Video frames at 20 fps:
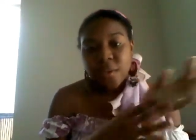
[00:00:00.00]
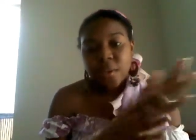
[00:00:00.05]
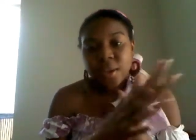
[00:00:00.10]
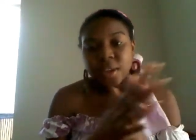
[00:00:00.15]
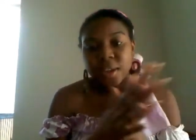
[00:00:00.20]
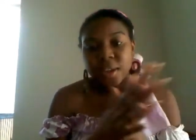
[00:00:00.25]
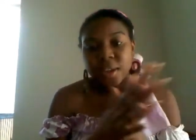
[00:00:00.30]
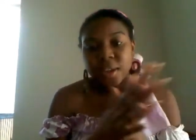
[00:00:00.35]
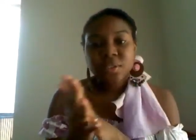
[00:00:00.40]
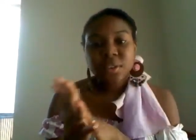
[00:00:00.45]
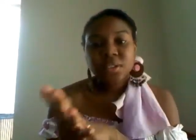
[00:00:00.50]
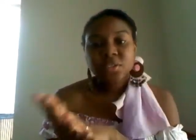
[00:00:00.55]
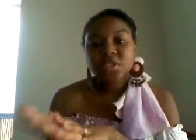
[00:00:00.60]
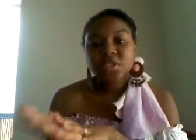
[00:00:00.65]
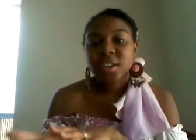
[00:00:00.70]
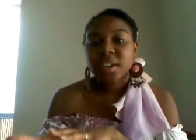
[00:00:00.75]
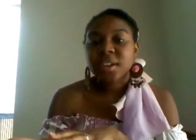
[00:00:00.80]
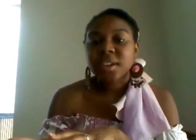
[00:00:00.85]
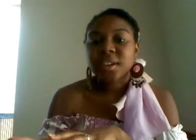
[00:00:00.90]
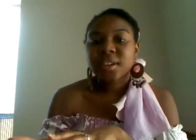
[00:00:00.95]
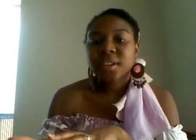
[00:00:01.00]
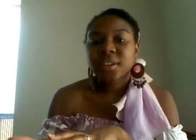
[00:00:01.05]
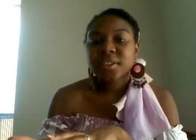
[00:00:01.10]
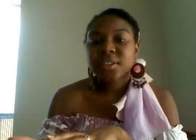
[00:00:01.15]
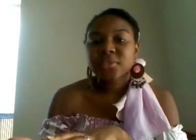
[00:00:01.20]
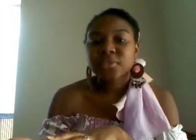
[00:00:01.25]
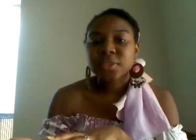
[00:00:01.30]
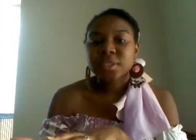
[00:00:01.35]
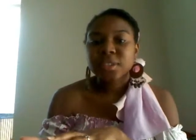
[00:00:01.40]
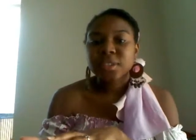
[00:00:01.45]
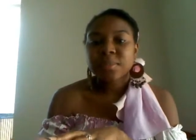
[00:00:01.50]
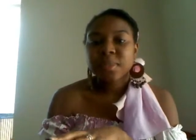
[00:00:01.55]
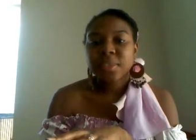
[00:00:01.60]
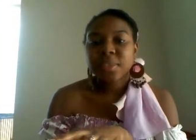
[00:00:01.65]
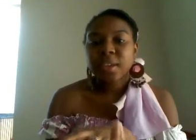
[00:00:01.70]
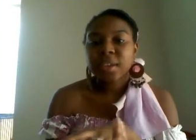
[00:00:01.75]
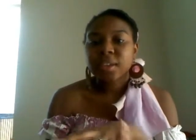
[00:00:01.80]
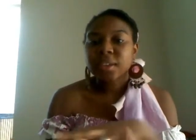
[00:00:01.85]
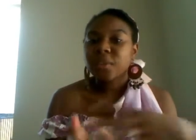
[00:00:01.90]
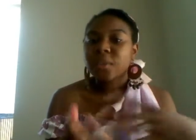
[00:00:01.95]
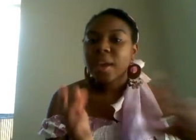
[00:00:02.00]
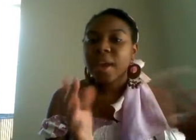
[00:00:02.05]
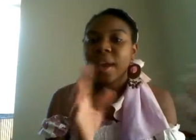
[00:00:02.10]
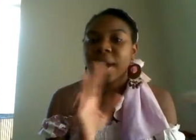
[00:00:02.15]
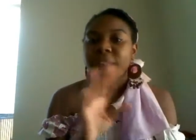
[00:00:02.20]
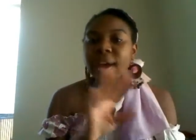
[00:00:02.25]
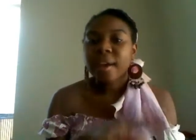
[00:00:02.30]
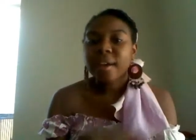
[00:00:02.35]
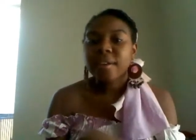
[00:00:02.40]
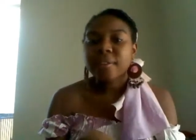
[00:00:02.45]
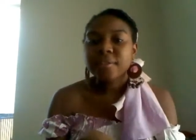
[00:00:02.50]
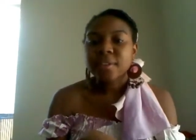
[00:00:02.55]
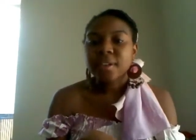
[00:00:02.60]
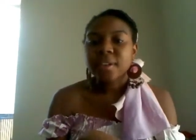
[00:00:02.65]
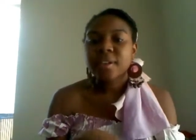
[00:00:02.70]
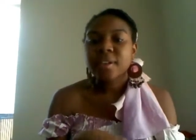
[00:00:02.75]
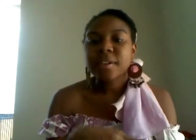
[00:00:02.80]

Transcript: we can do an exchange for something that you have